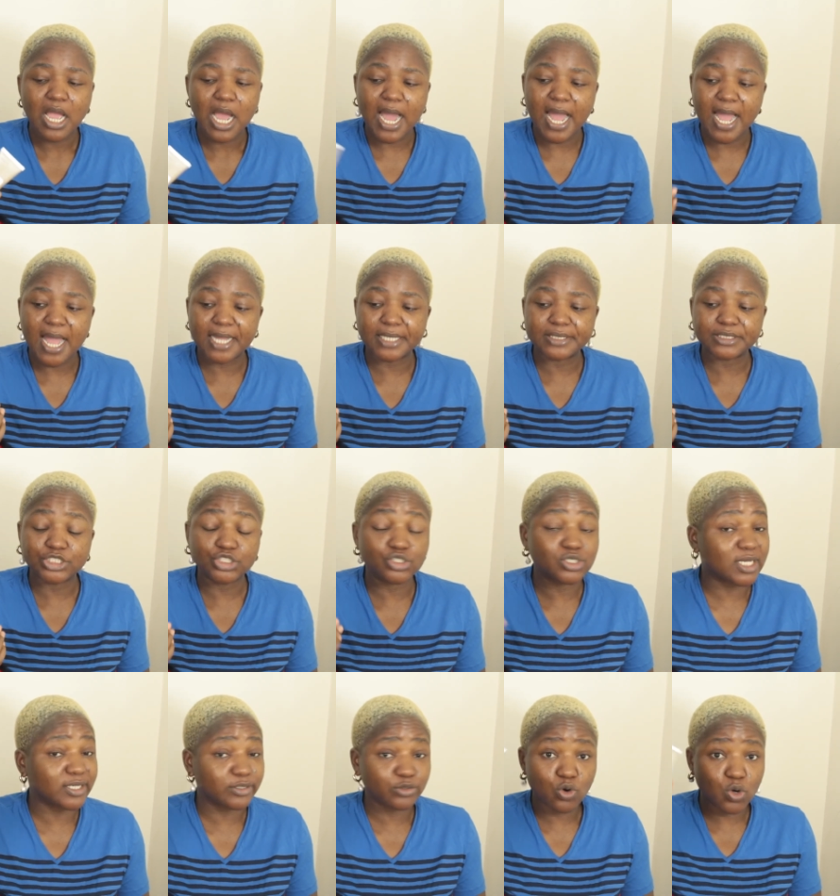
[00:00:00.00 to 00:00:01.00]
and you
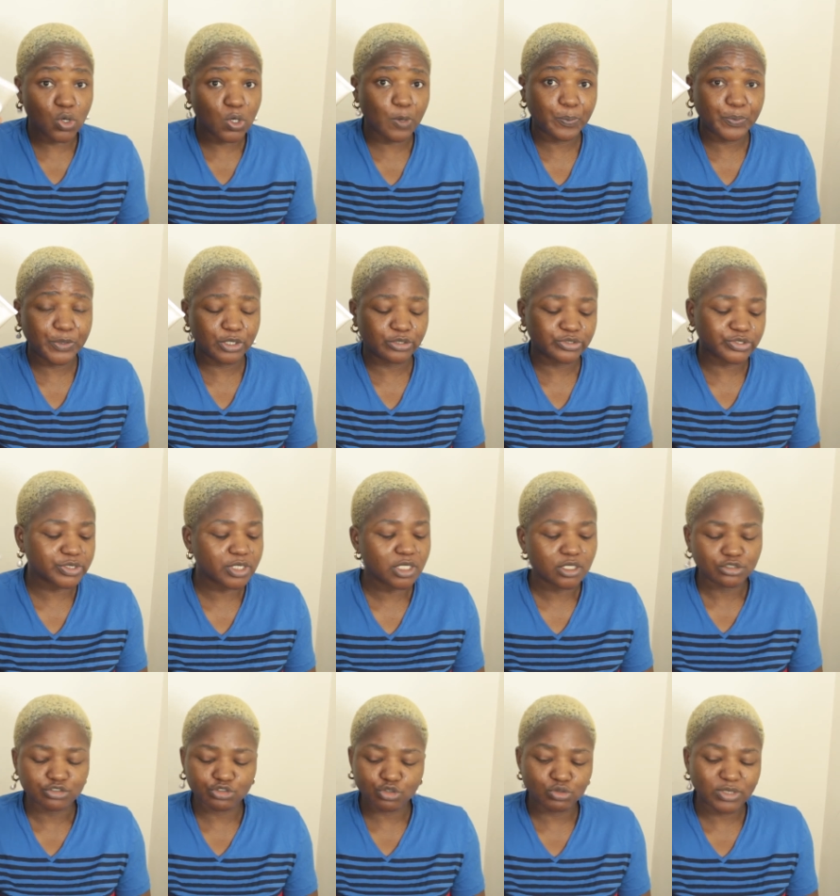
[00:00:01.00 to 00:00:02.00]
can go copy yours.
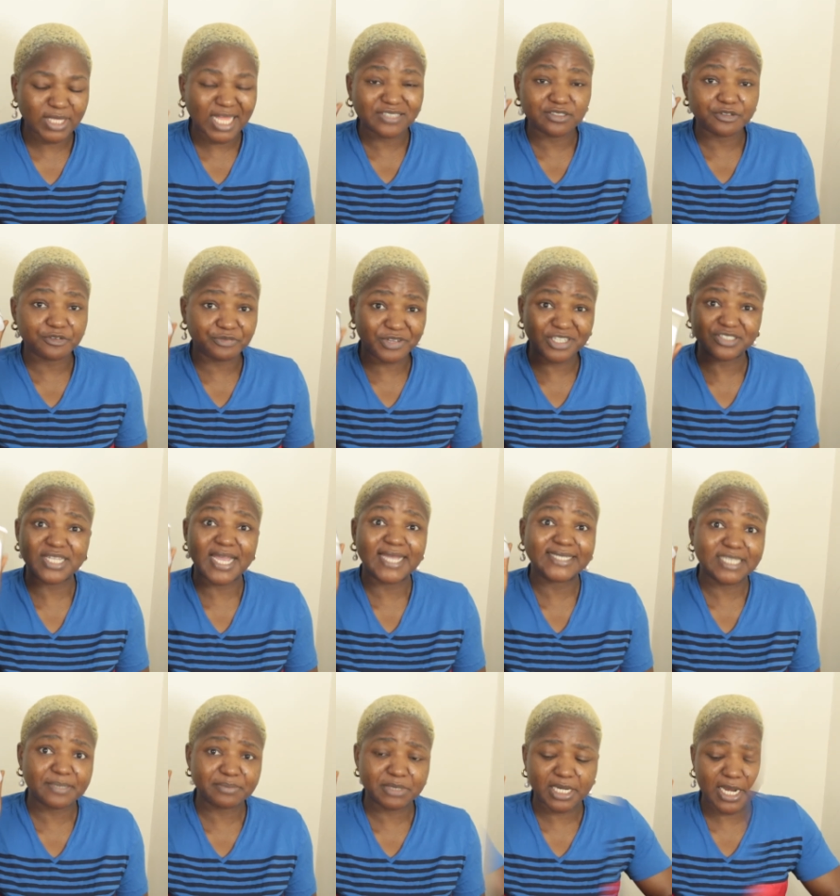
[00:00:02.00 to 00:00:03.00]
So that's the first
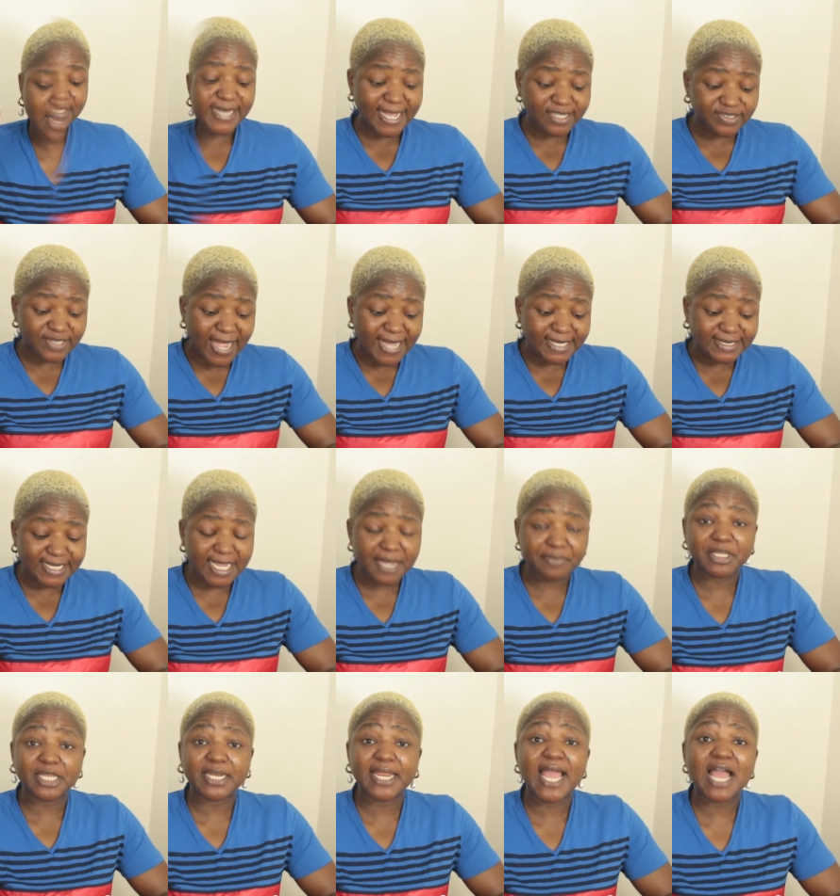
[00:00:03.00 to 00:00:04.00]
item that I got. The next
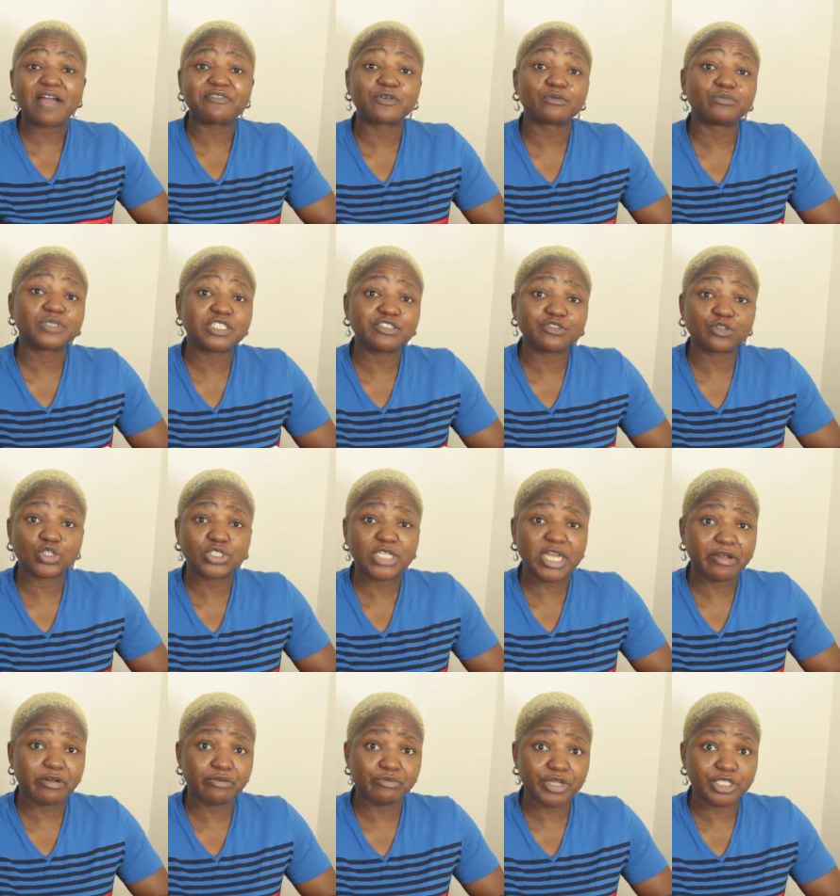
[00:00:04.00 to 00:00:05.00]
item that I have from this
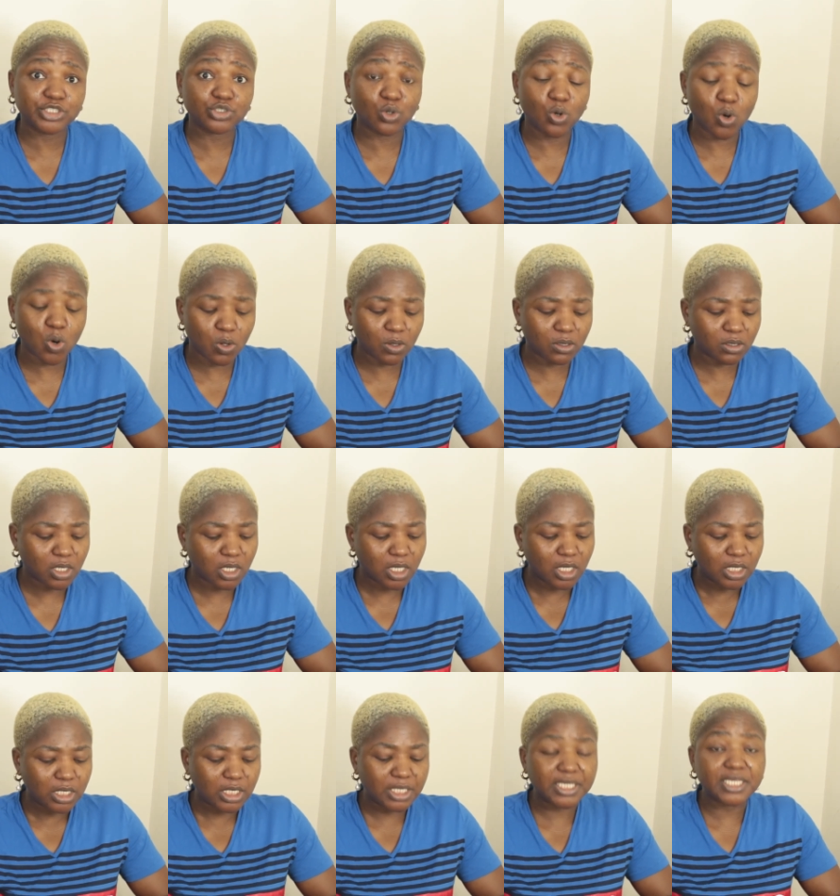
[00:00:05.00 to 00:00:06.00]
ordinary range haul
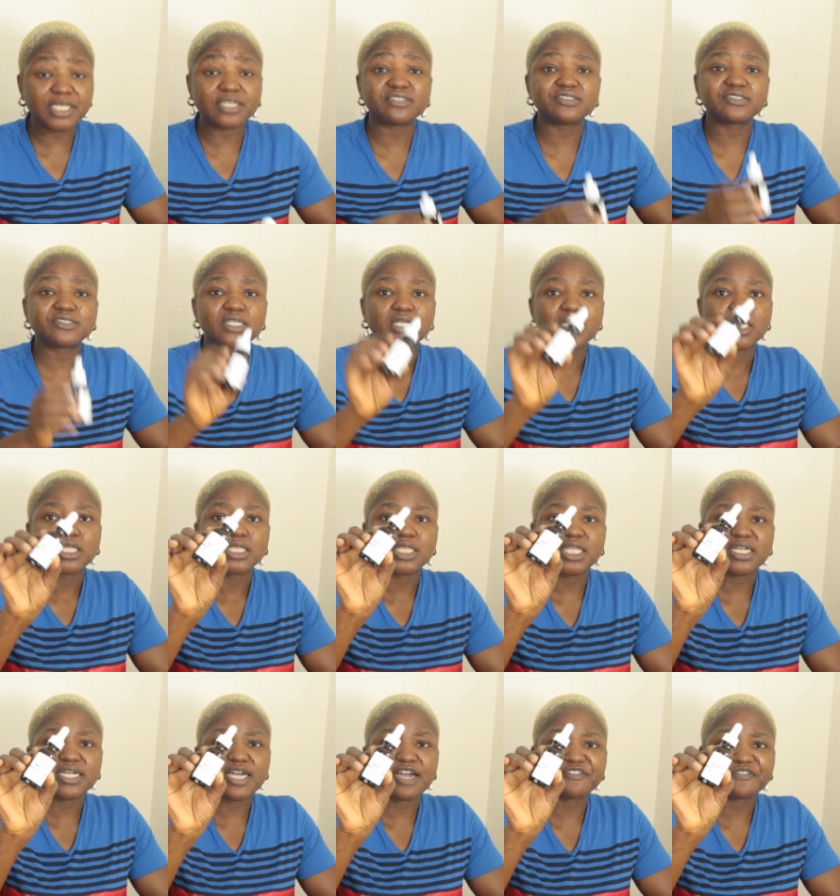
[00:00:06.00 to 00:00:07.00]
is the
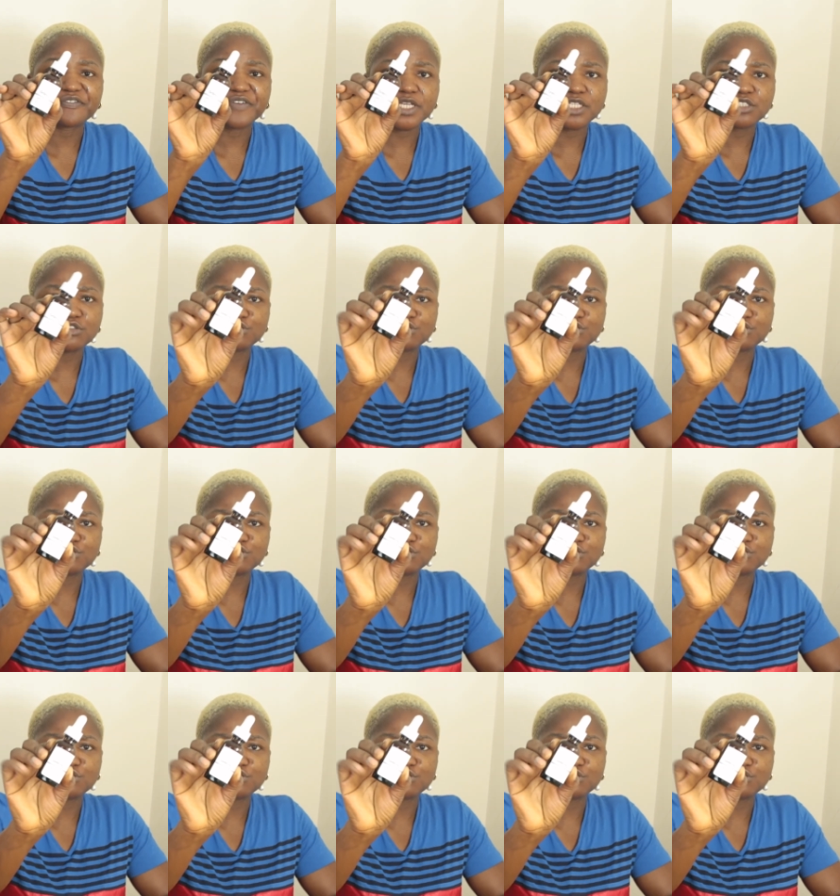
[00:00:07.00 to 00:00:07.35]
caffeine